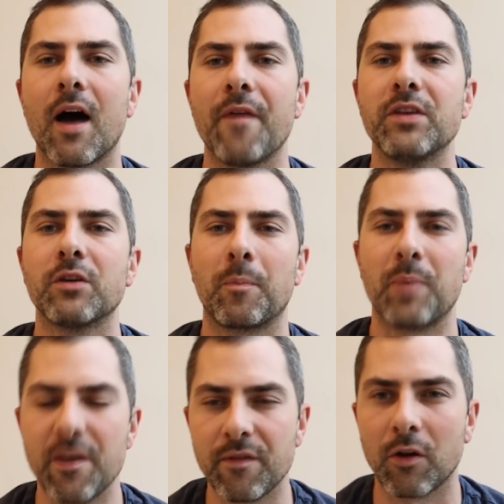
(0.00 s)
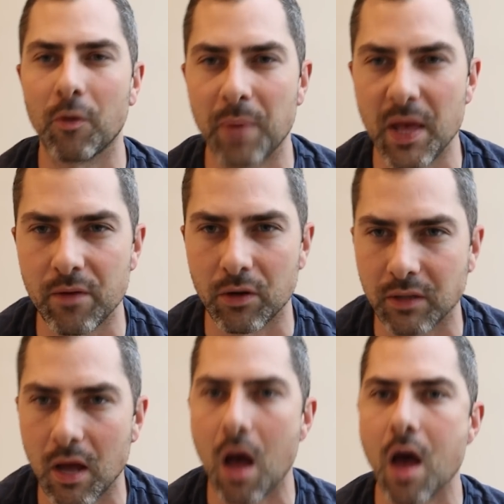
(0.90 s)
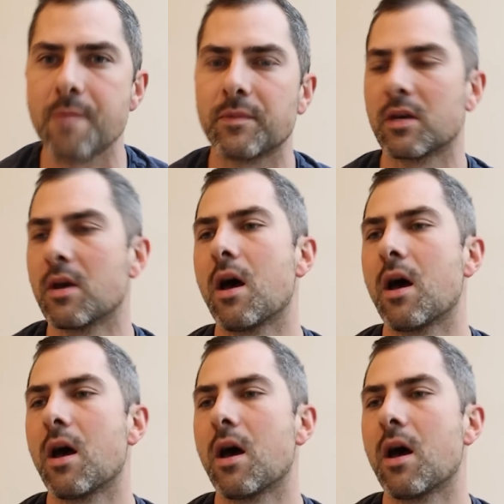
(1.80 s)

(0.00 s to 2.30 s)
These are pivotal times.